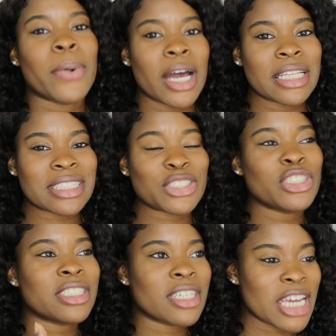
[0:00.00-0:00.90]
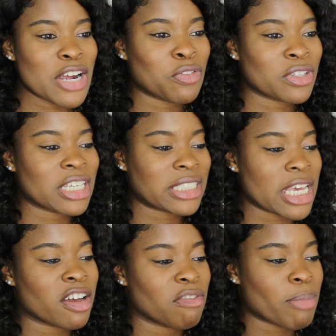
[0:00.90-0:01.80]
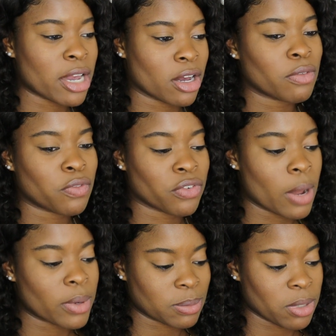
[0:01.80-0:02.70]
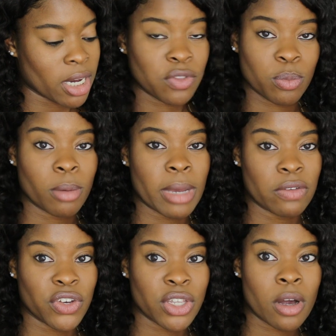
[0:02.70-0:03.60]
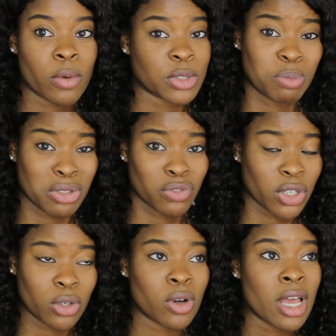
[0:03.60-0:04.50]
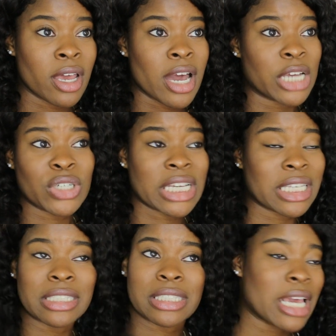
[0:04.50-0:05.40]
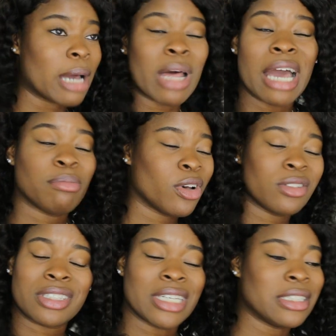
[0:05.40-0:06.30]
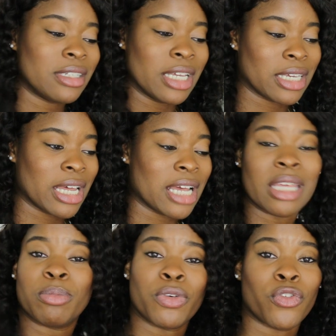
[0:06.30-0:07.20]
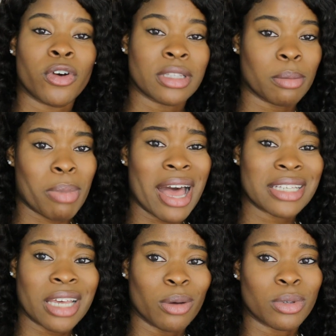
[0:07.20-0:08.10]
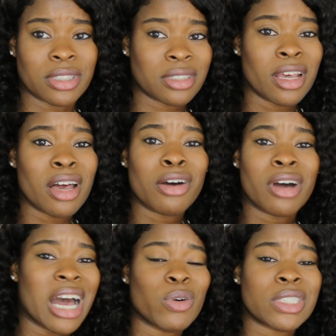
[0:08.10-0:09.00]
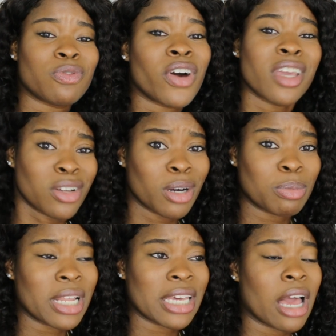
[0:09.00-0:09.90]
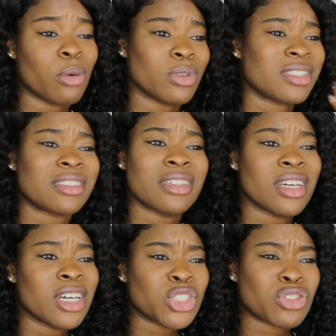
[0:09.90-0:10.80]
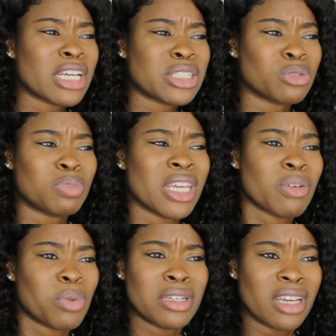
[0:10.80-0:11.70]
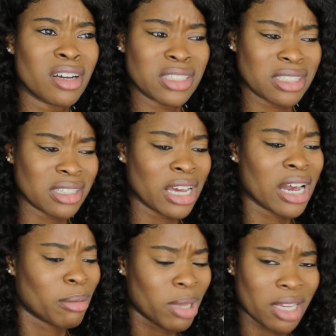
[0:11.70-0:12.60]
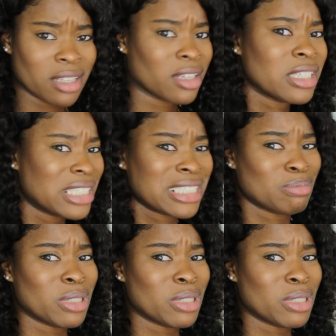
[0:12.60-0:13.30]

but she's here for the sake of my comfort. I want to be comfortable in my video. I want to be real. As you guys can see, I'm, I'm not sending it again. I think before in the past, I was I was fucking up. Like I was trying to be everybody else, and I, I beg. This is